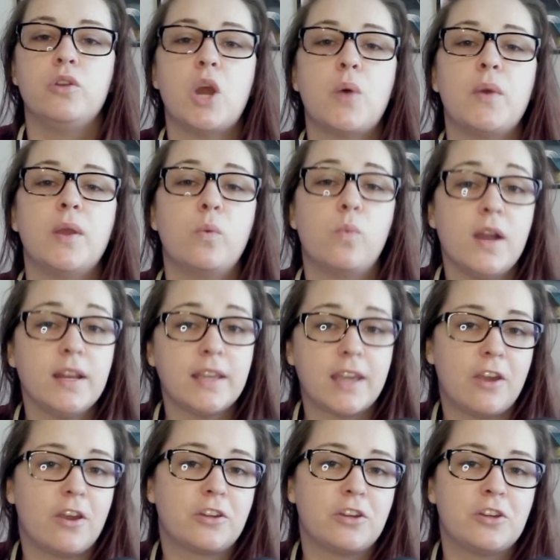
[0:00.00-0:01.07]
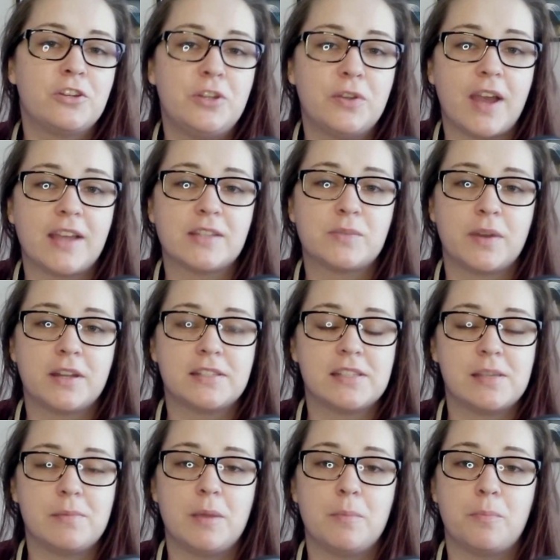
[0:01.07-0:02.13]
Knowing what characters you guys want to
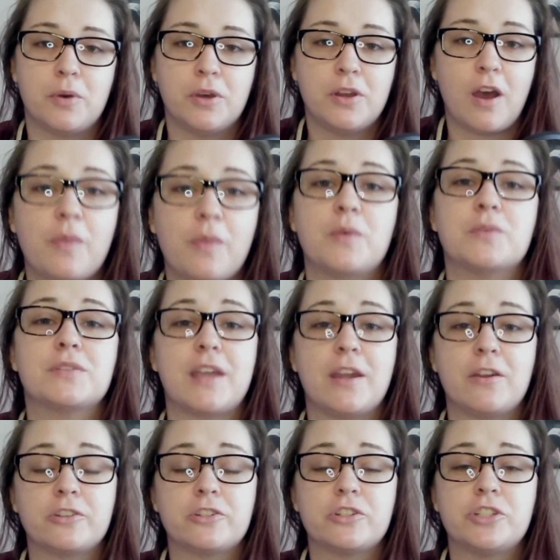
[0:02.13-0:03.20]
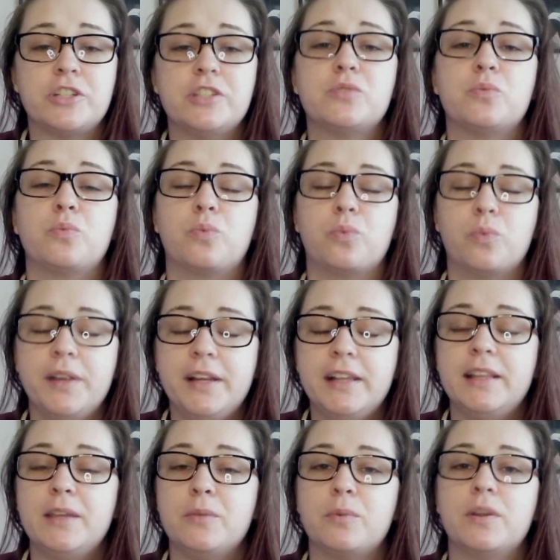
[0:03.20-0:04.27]
see me put those character sheets
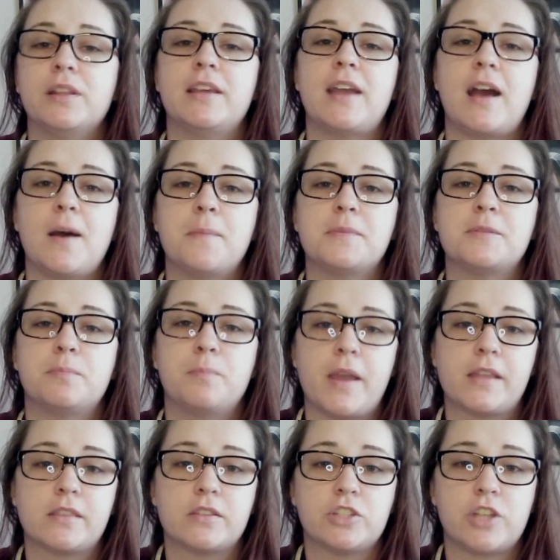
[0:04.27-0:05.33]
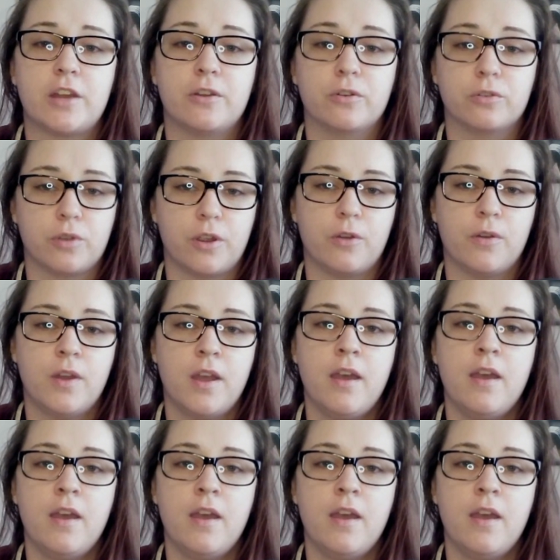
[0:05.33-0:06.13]
really helps make this channel grow,